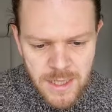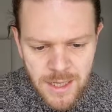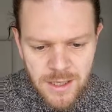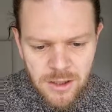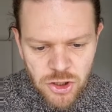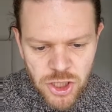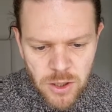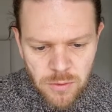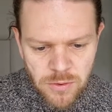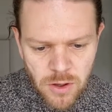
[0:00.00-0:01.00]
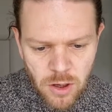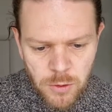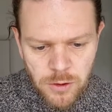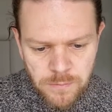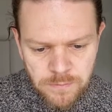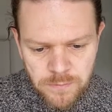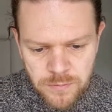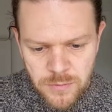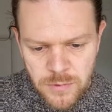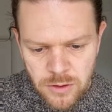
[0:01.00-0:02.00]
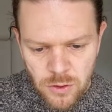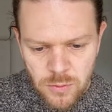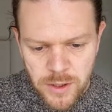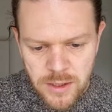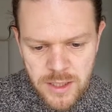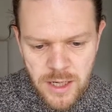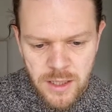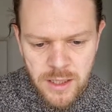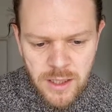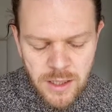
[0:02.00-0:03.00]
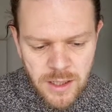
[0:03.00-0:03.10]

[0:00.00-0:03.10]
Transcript: Geothermal, of course, we can take